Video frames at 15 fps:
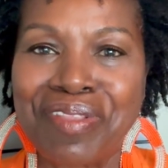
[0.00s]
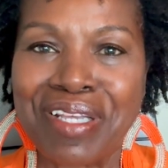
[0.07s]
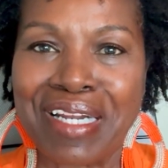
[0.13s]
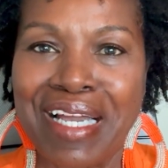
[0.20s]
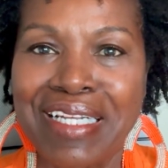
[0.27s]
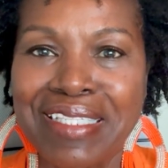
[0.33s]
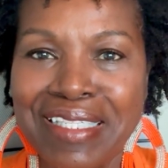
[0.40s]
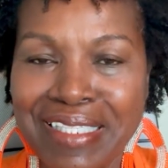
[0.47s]
that
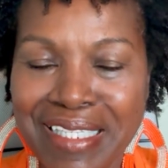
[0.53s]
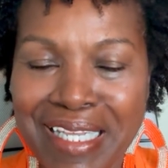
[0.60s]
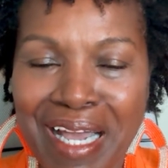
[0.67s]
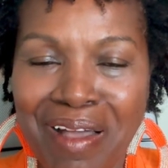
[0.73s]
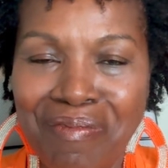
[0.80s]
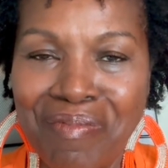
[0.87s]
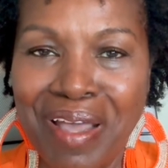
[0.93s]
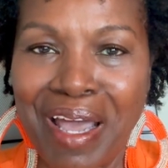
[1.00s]
I just
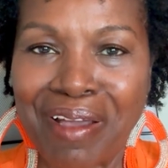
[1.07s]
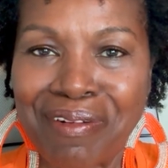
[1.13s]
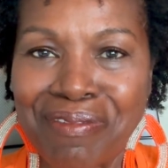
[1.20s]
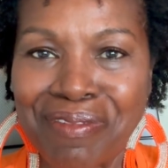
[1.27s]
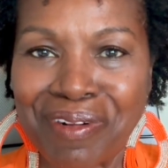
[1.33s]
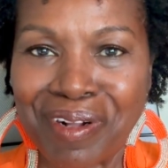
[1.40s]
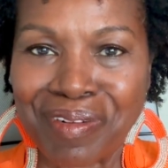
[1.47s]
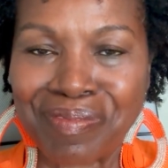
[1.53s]
got back
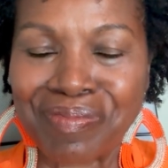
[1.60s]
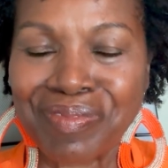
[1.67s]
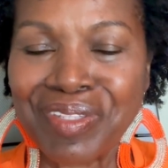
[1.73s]
from.